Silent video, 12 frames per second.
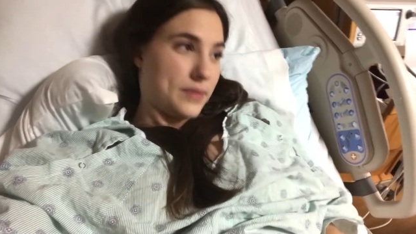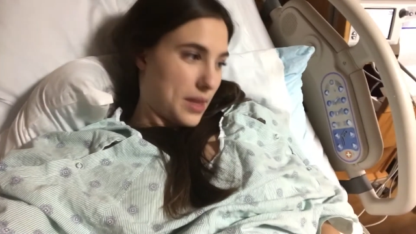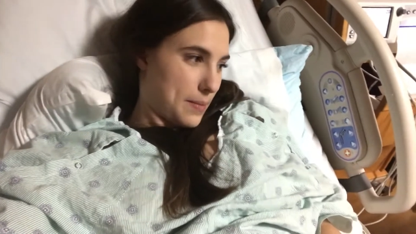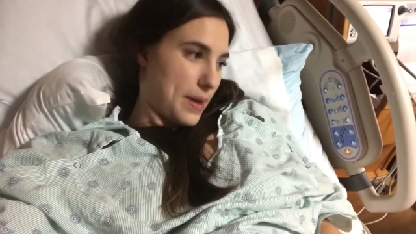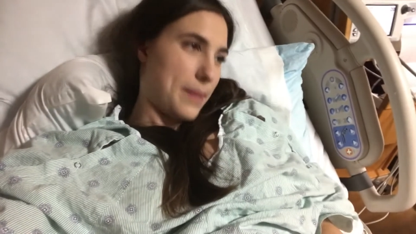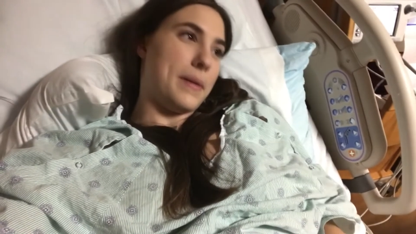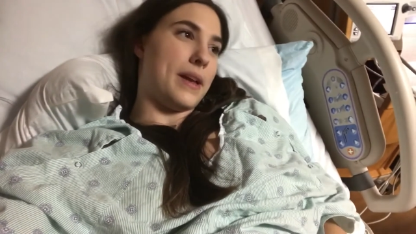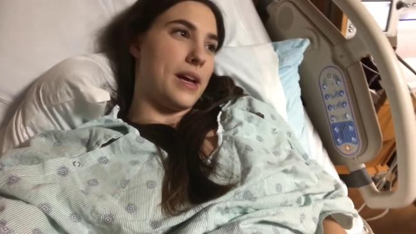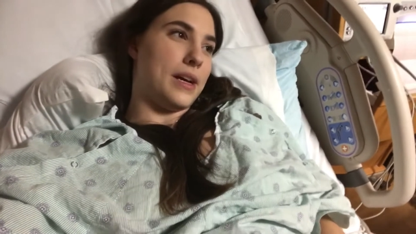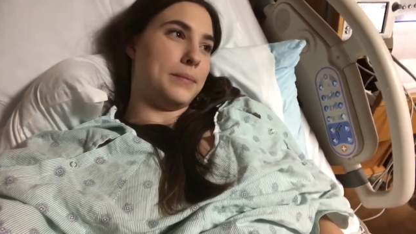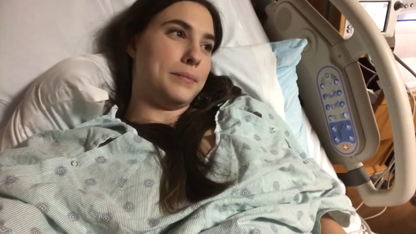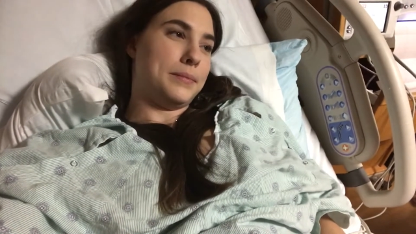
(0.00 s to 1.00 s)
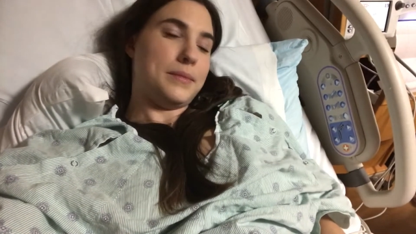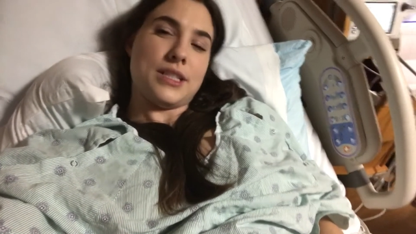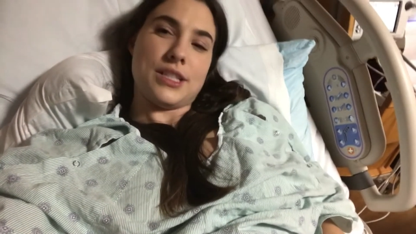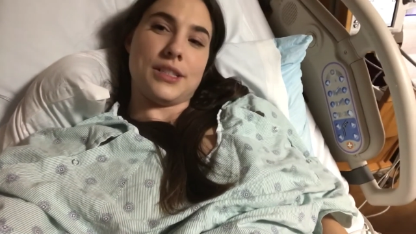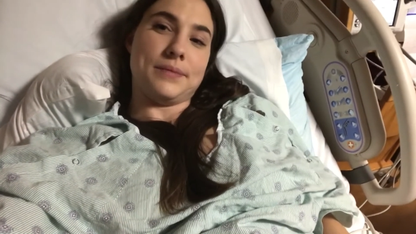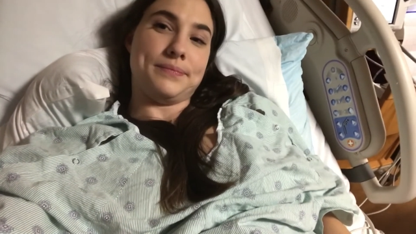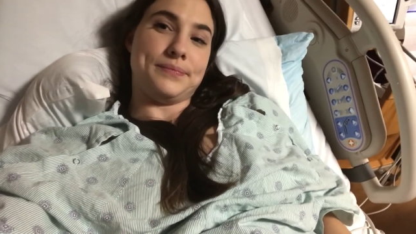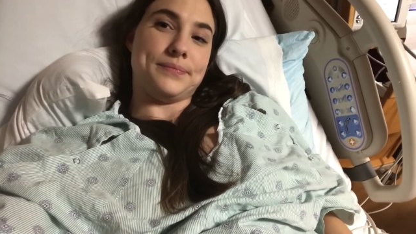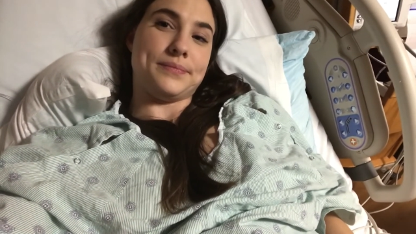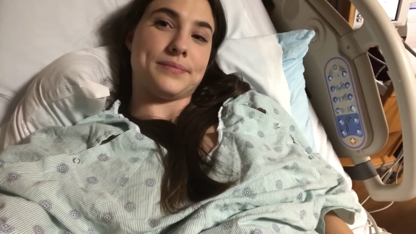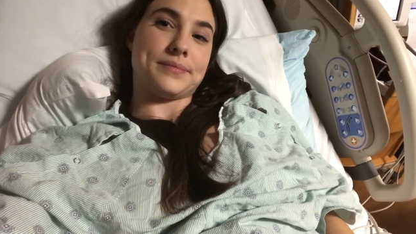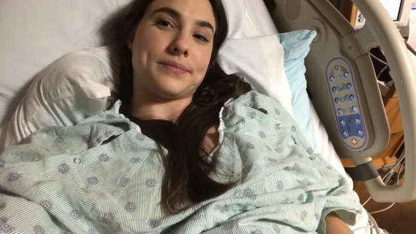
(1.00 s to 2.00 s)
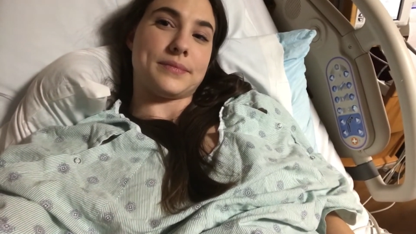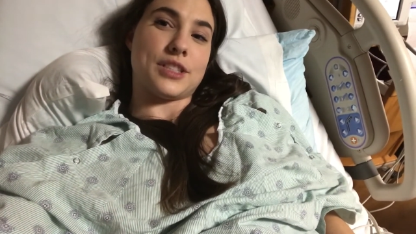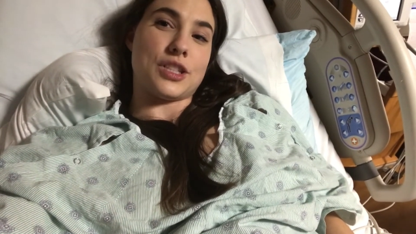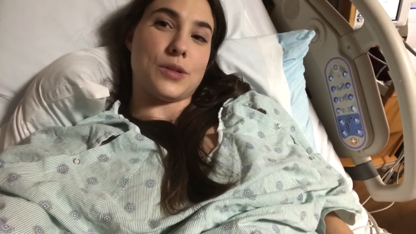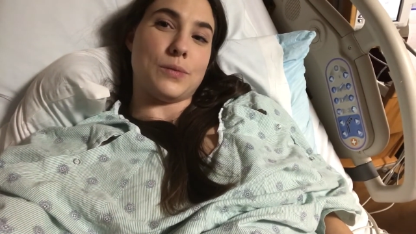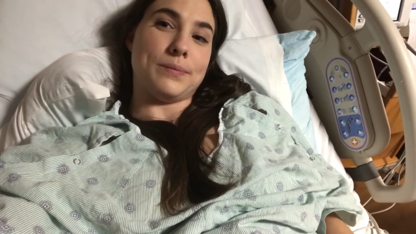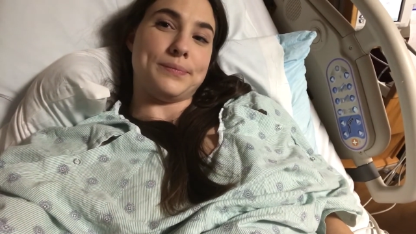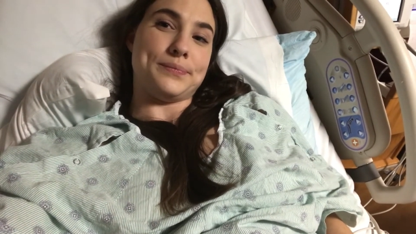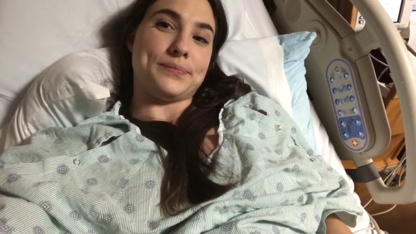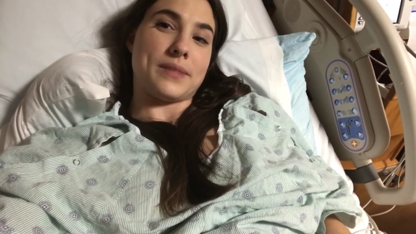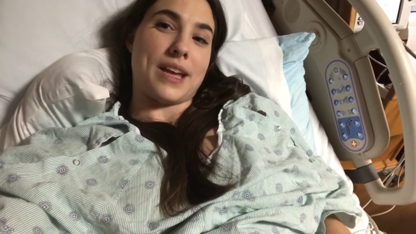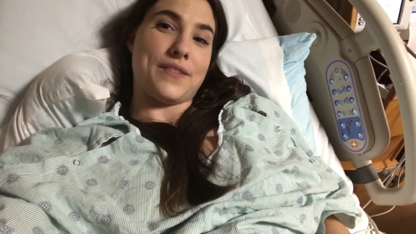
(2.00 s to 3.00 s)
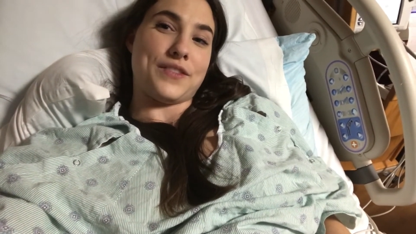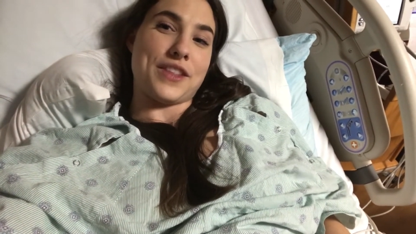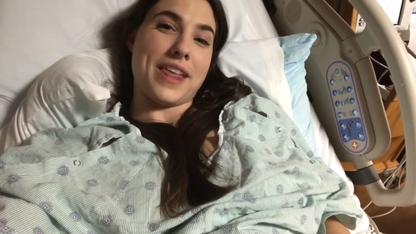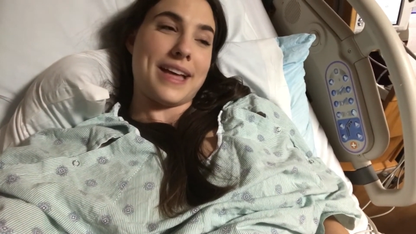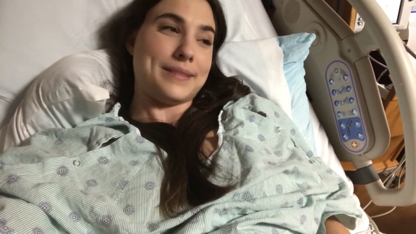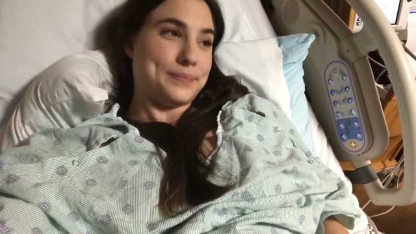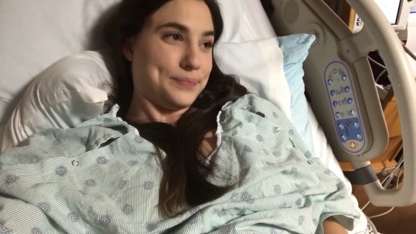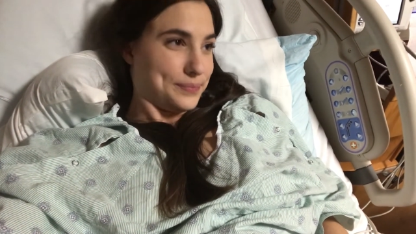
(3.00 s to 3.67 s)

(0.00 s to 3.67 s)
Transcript: the baby comes soon after that.